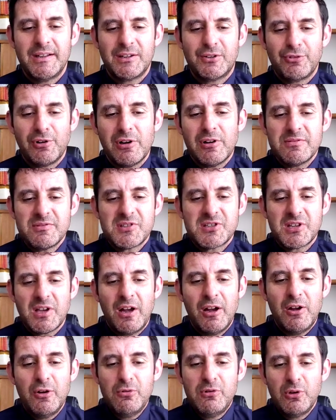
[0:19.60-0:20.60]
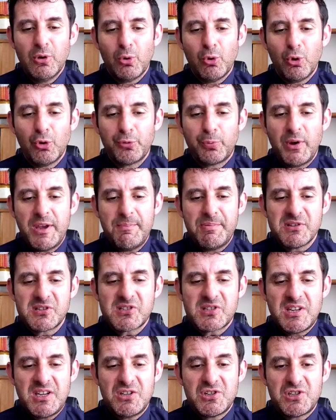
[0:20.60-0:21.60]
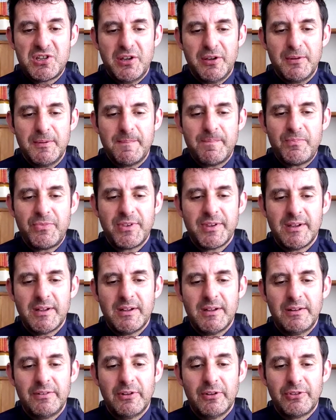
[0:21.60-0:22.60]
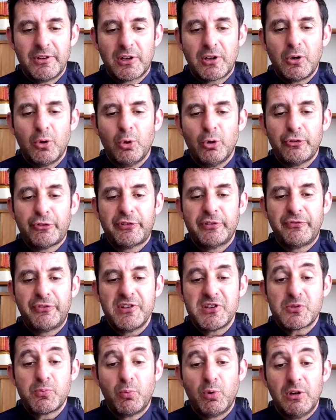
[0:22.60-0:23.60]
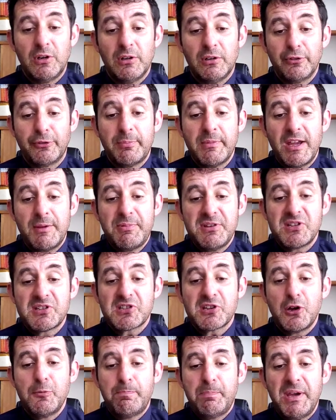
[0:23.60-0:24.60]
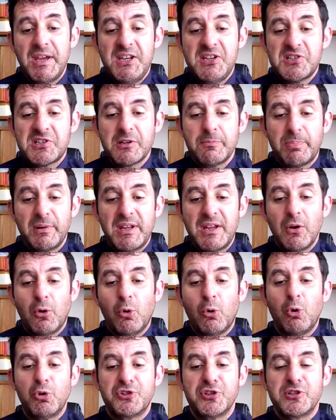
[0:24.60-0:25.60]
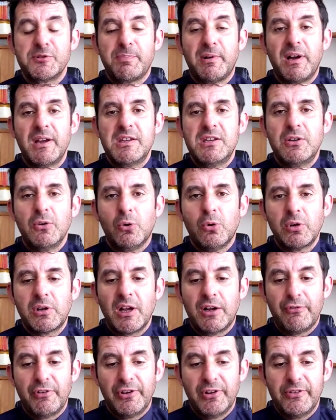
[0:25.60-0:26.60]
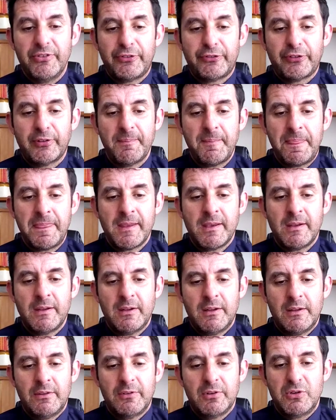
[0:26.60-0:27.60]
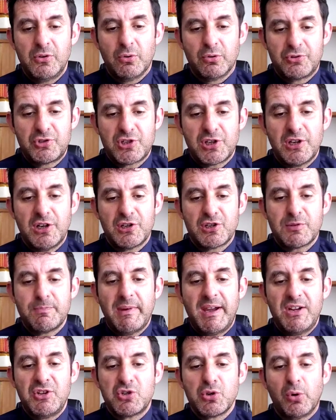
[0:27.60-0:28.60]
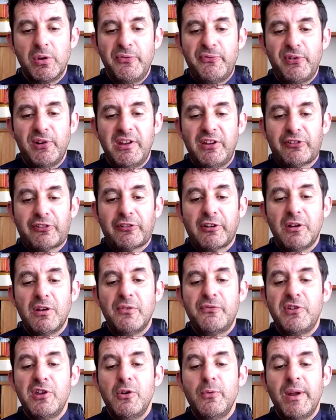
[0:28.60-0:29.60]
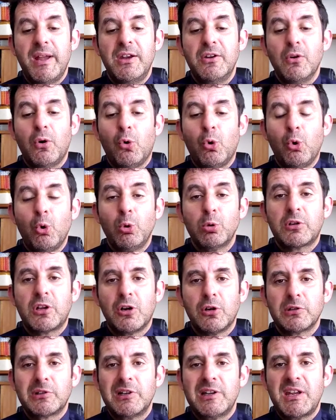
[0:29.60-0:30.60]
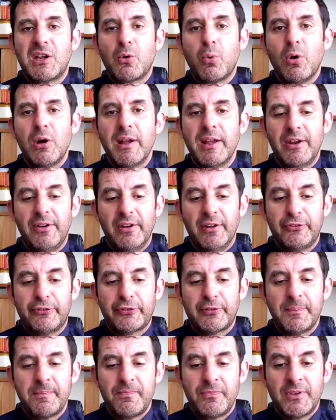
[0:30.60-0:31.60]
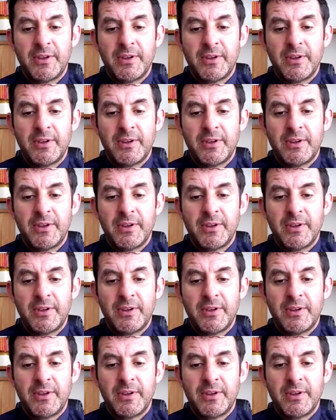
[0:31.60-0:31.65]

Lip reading: Grant, O Lord, we beseech you, that the course of this world may be so peaceably ordered by your governance, your church may joyfully serve you in all godly quietness.